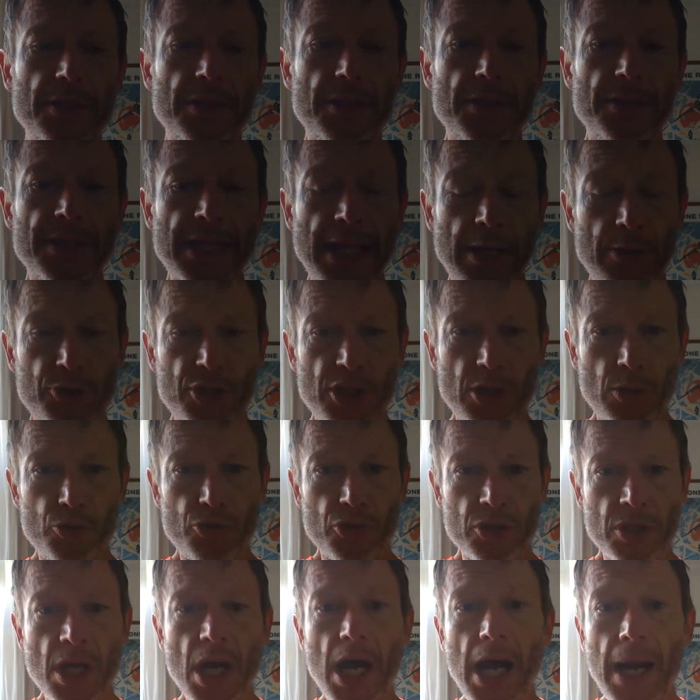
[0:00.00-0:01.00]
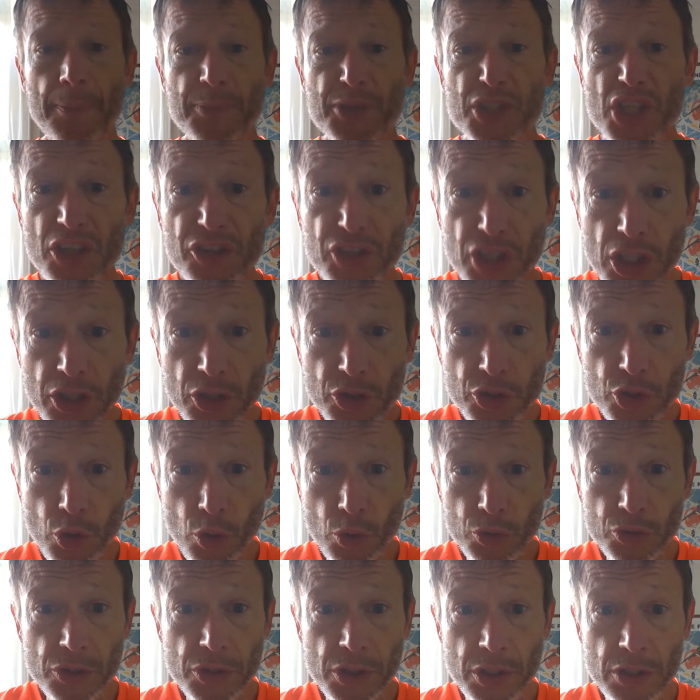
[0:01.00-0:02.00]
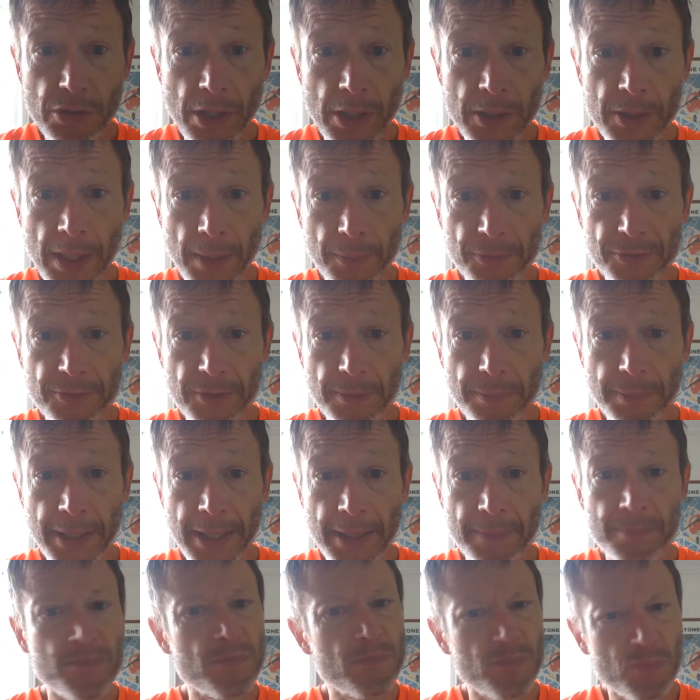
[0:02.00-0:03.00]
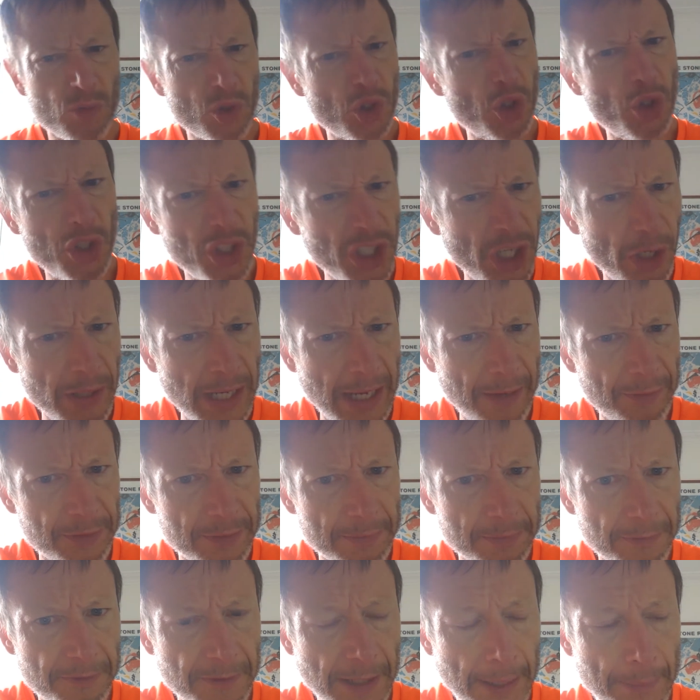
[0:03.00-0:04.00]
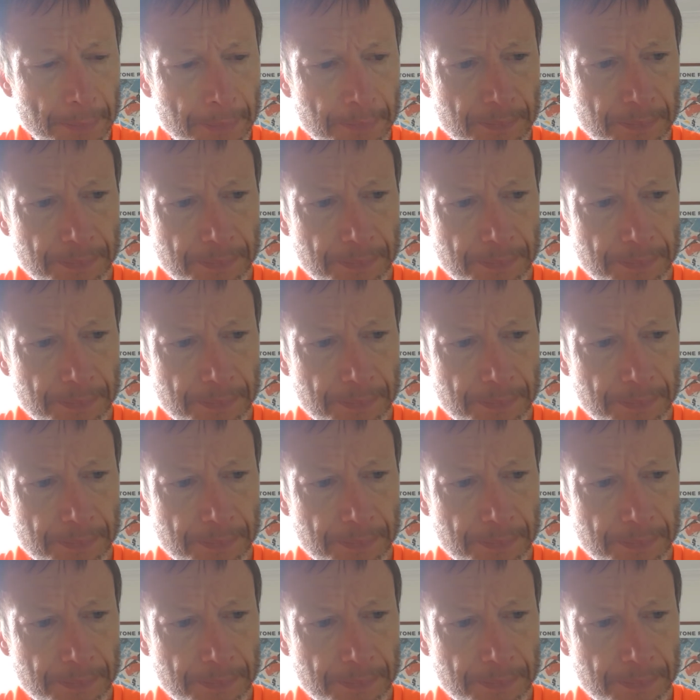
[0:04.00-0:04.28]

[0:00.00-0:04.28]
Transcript: Now, children, I'm just going to talk to the grown-ups for a bit. You can go and have some fun.